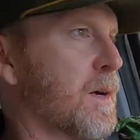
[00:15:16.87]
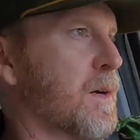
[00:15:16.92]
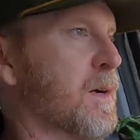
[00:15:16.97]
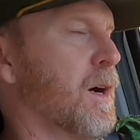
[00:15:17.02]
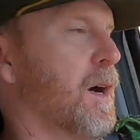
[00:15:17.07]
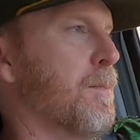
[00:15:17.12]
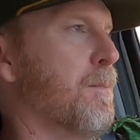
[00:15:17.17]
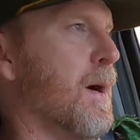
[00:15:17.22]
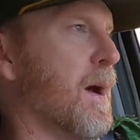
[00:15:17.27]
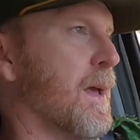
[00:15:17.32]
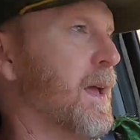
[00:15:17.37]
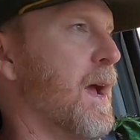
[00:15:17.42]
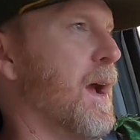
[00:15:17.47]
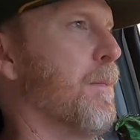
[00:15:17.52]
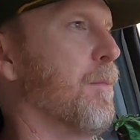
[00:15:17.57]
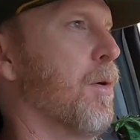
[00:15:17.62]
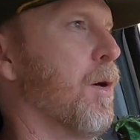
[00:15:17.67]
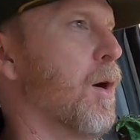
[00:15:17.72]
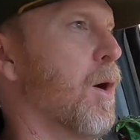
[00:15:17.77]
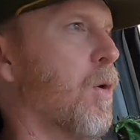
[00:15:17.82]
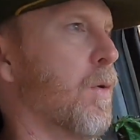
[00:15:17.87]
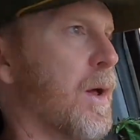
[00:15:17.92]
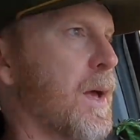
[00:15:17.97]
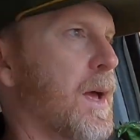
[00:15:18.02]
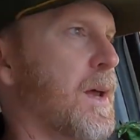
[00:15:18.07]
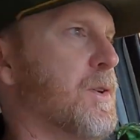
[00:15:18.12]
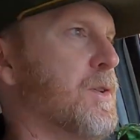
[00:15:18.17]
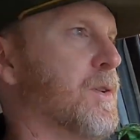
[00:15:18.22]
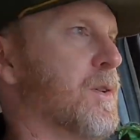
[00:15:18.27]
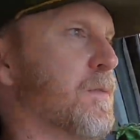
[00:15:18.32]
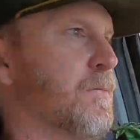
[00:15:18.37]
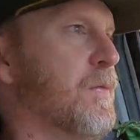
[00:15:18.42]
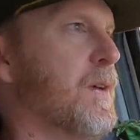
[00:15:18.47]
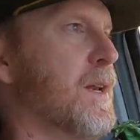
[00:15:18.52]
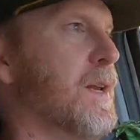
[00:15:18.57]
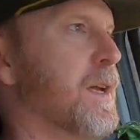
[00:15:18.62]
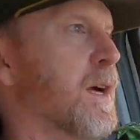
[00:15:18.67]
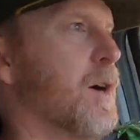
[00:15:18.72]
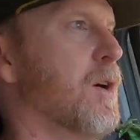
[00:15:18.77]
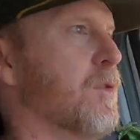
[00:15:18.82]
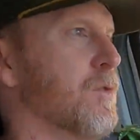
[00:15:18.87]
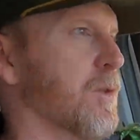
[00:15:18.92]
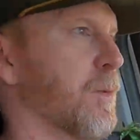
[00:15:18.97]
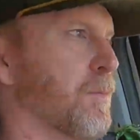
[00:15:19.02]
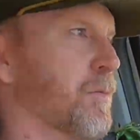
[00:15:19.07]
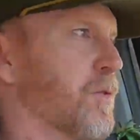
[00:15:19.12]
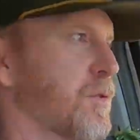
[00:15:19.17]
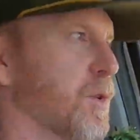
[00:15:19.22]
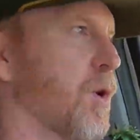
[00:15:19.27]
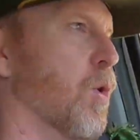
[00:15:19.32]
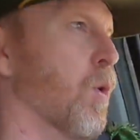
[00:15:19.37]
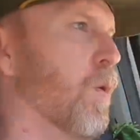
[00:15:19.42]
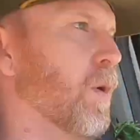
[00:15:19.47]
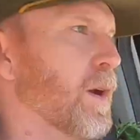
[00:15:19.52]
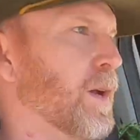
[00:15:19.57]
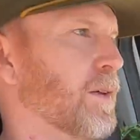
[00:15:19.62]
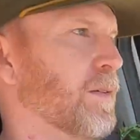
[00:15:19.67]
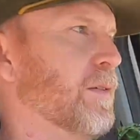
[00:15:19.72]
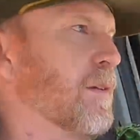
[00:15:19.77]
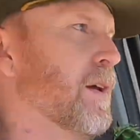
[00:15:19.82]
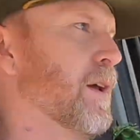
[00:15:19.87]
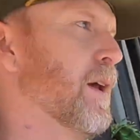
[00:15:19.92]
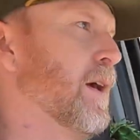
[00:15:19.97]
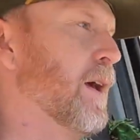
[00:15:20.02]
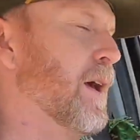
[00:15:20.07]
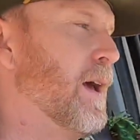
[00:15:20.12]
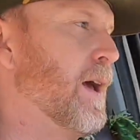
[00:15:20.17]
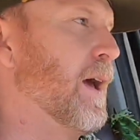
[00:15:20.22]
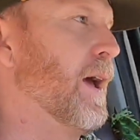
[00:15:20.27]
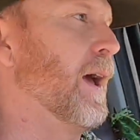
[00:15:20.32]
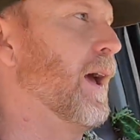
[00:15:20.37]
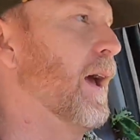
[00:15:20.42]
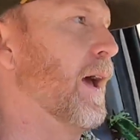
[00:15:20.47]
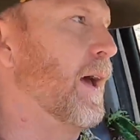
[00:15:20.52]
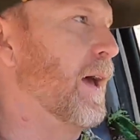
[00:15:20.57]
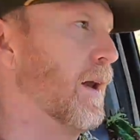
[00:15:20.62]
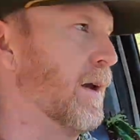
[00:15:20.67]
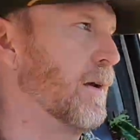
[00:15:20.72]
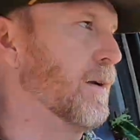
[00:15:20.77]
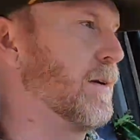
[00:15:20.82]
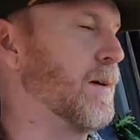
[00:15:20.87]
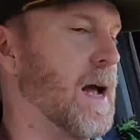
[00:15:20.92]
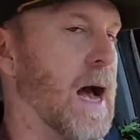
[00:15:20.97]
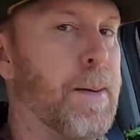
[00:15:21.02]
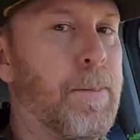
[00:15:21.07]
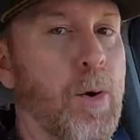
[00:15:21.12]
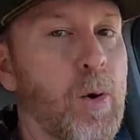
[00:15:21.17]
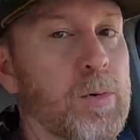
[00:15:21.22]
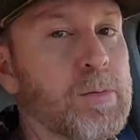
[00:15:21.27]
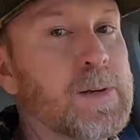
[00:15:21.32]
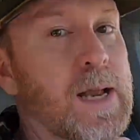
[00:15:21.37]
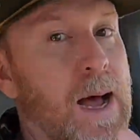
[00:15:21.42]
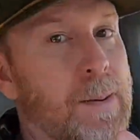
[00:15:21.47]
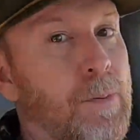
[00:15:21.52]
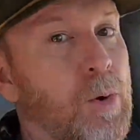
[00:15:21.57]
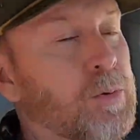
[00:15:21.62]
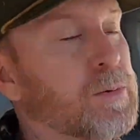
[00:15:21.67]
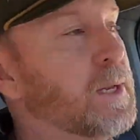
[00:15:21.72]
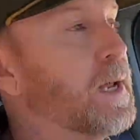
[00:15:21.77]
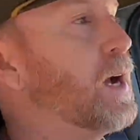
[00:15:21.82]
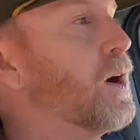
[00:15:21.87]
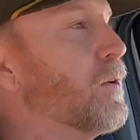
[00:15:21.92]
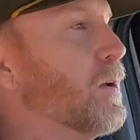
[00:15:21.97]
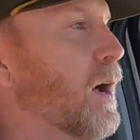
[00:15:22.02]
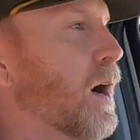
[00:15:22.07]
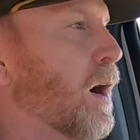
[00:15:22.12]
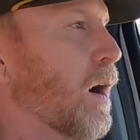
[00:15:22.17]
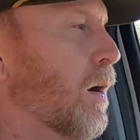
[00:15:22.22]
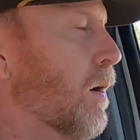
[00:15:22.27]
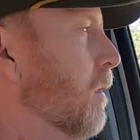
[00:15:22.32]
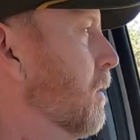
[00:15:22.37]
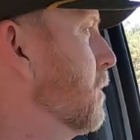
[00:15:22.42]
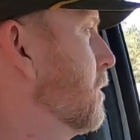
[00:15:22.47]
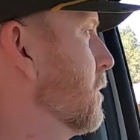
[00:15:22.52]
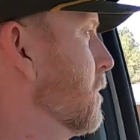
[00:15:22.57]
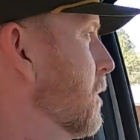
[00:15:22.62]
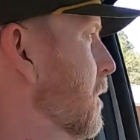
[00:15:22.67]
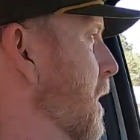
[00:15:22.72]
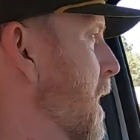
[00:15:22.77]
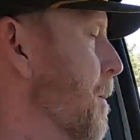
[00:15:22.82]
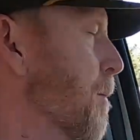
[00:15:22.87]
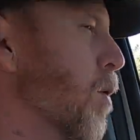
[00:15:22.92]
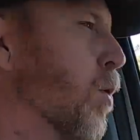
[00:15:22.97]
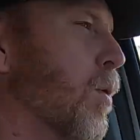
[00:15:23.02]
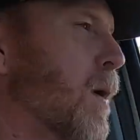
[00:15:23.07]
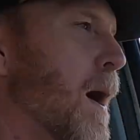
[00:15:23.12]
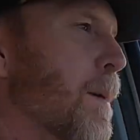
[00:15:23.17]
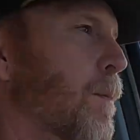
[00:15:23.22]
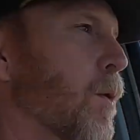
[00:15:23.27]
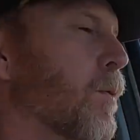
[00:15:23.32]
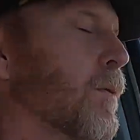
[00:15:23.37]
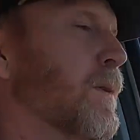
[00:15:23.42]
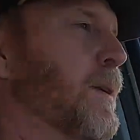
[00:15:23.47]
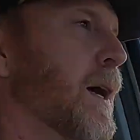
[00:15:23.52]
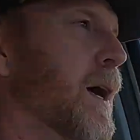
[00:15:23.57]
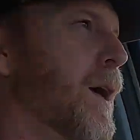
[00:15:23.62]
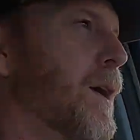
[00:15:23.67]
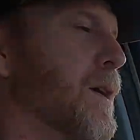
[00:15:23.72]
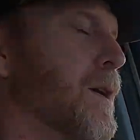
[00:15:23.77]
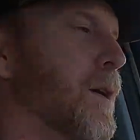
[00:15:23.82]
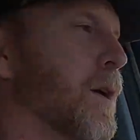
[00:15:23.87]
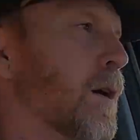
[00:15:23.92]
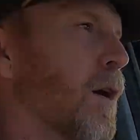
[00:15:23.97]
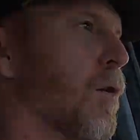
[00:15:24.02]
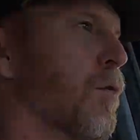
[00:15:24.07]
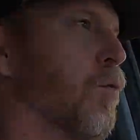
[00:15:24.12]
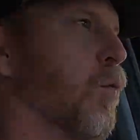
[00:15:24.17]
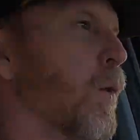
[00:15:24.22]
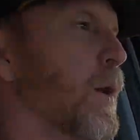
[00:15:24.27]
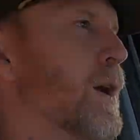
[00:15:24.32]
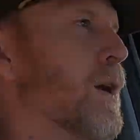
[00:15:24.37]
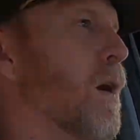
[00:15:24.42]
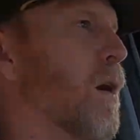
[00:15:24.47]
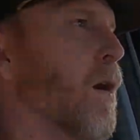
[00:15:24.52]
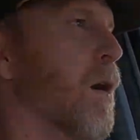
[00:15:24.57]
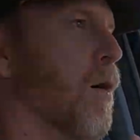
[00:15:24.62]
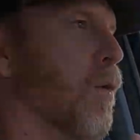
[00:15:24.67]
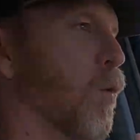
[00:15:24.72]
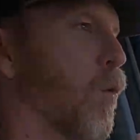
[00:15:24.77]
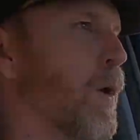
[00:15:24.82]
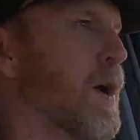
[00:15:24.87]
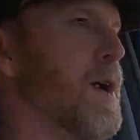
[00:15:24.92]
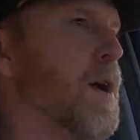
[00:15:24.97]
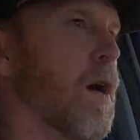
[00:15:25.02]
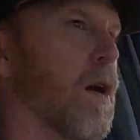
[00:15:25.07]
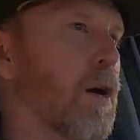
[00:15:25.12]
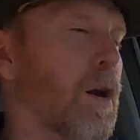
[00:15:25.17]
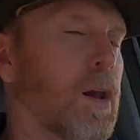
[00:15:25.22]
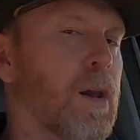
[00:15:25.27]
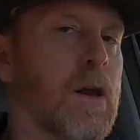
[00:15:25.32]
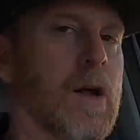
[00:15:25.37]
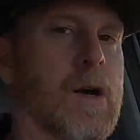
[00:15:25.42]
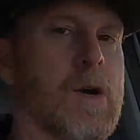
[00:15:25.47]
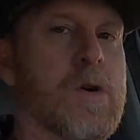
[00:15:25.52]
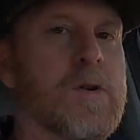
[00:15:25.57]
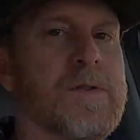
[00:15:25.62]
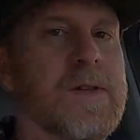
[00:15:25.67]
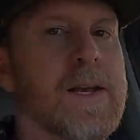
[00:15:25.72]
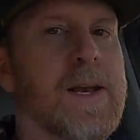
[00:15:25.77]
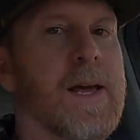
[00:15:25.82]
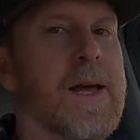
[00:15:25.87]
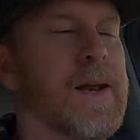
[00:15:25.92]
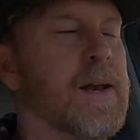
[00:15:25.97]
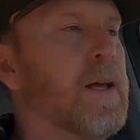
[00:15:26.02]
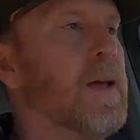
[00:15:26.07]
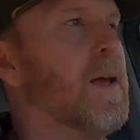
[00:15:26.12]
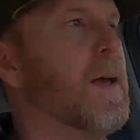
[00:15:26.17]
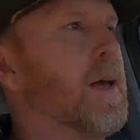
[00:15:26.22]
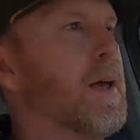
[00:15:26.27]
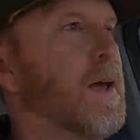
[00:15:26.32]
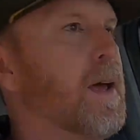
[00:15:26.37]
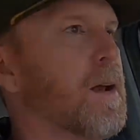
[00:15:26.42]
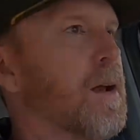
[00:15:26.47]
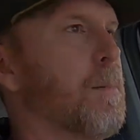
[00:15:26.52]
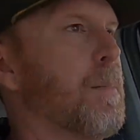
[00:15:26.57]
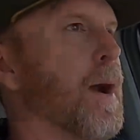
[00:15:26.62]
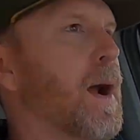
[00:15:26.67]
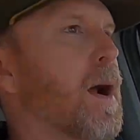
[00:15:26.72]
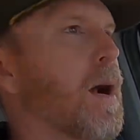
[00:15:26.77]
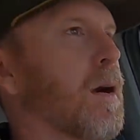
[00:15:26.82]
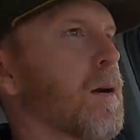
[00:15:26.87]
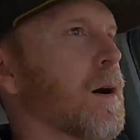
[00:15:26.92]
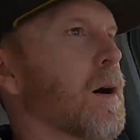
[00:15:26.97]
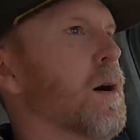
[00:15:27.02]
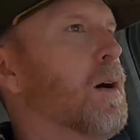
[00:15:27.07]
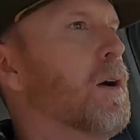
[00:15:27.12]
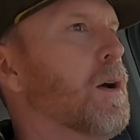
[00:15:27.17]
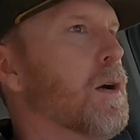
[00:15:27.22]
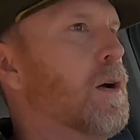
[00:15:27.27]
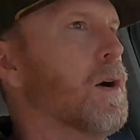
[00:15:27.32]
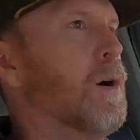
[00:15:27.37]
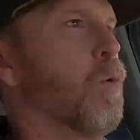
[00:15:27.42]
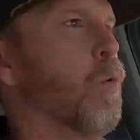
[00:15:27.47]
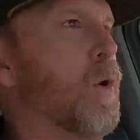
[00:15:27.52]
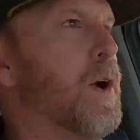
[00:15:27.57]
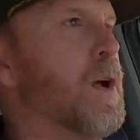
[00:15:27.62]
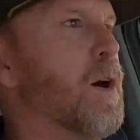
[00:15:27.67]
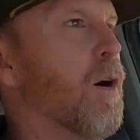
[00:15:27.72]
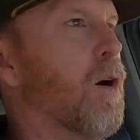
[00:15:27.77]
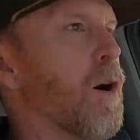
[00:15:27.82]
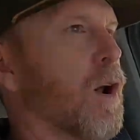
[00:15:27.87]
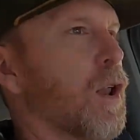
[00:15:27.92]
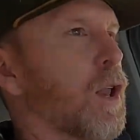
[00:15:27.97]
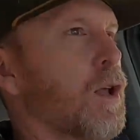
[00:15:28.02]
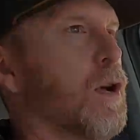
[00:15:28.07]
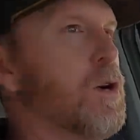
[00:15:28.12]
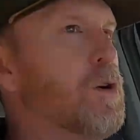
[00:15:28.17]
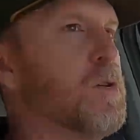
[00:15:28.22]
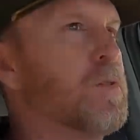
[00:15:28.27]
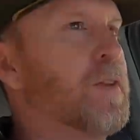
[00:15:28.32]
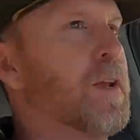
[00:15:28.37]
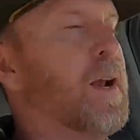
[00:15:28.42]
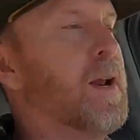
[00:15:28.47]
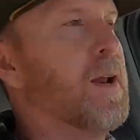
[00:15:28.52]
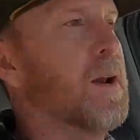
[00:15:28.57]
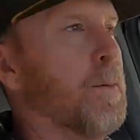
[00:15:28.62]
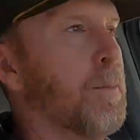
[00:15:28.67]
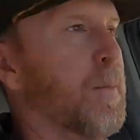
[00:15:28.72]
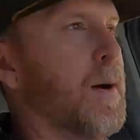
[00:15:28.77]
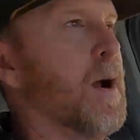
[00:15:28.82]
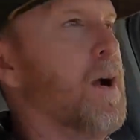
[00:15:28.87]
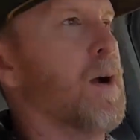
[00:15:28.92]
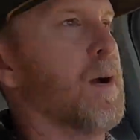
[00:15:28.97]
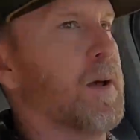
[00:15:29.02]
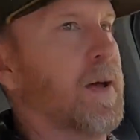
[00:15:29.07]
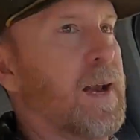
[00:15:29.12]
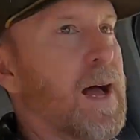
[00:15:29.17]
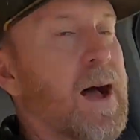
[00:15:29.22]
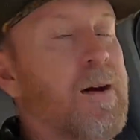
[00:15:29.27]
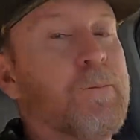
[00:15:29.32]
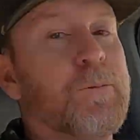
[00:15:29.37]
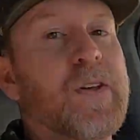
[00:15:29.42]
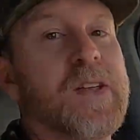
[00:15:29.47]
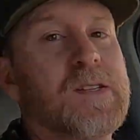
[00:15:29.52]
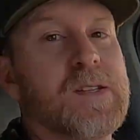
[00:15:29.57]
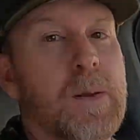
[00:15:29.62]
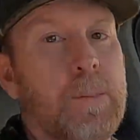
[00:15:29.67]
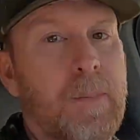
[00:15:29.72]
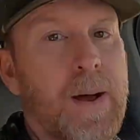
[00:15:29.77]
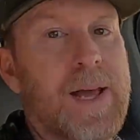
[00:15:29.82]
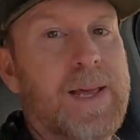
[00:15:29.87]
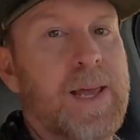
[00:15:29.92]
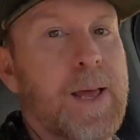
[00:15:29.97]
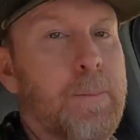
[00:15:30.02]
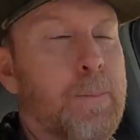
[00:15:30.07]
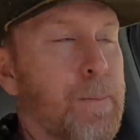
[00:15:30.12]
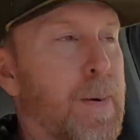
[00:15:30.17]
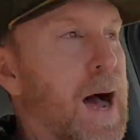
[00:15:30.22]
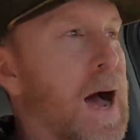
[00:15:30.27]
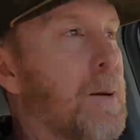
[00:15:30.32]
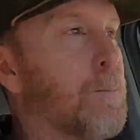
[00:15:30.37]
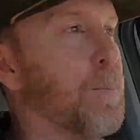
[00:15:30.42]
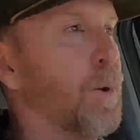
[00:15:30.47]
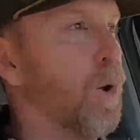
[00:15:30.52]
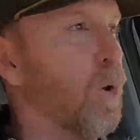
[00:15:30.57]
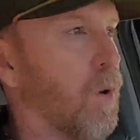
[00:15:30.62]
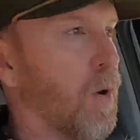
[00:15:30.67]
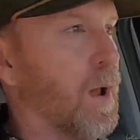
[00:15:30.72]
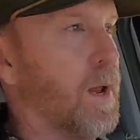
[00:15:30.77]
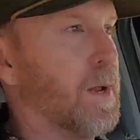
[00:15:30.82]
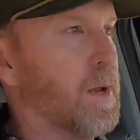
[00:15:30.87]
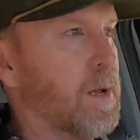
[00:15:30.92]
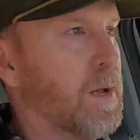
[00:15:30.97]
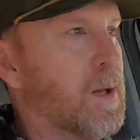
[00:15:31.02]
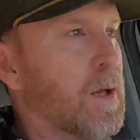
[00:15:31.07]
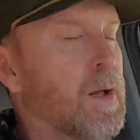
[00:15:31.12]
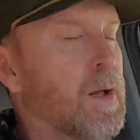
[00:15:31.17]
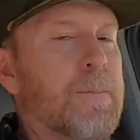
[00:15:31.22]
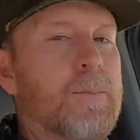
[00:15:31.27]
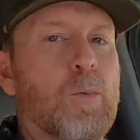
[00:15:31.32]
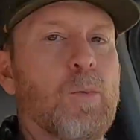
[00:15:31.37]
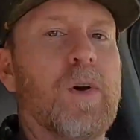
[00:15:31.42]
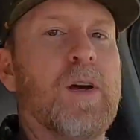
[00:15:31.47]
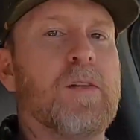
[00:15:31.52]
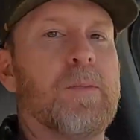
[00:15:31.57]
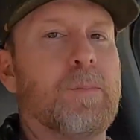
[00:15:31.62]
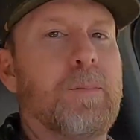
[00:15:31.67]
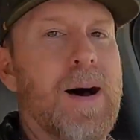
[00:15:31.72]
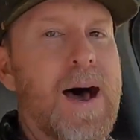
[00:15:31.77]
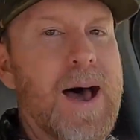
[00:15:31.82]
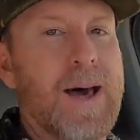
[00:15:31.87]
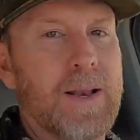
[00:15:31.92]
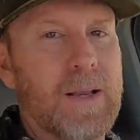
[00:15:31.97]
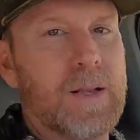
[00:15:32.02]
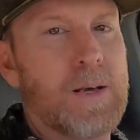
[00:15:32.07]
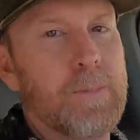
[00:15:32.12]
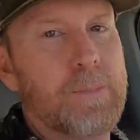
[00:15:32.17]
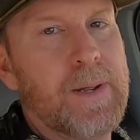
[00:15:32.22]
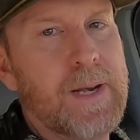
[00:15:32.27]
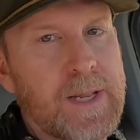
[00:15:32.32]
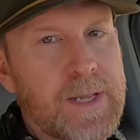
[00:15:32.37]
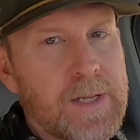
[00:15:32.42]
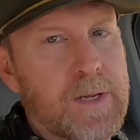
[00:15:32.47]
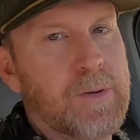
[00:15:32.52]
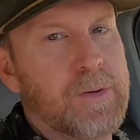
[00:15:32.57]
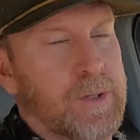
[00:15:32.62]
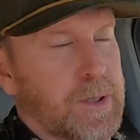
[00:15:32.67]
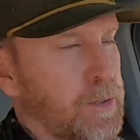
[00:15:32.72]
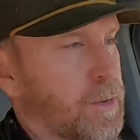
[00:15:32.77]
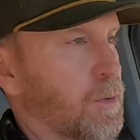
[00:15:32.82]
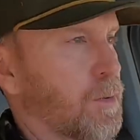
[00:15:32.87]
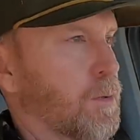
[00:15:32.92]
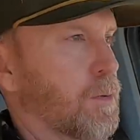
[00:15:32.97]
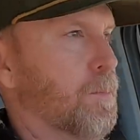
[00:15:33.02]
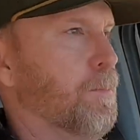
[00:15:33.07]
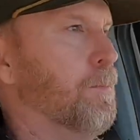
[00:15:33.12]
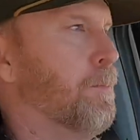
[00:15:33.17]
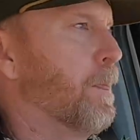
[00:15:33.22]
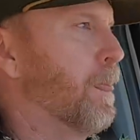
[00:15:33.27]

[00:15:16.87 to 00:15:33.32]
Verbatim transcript: cut my camera on and just videoed some stories. And I'm gonna, I'm gonna tell y'all, I'm gonna, I'm gonna tell you because we are we are losing it in America. We are losing it in America, and I'm fixing to make it my point with my little bit of YouTube.